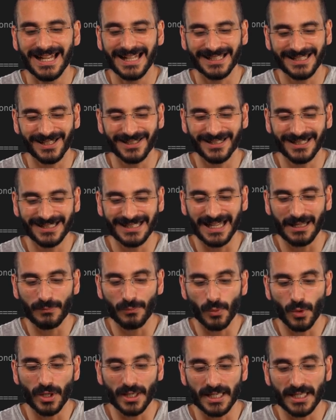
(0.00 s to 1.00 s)
to understand
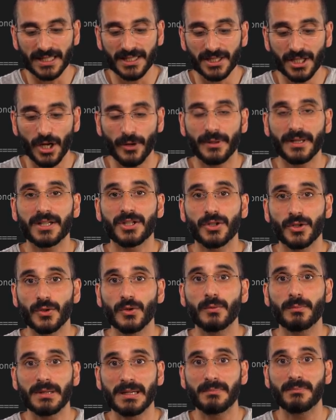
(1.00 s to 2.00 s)
what is going to
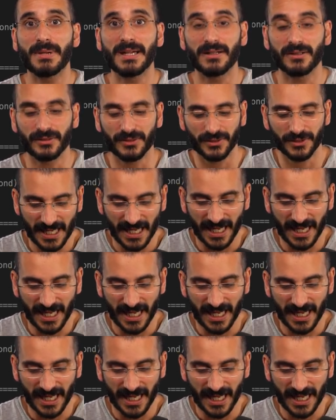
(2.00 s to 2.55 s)
be built.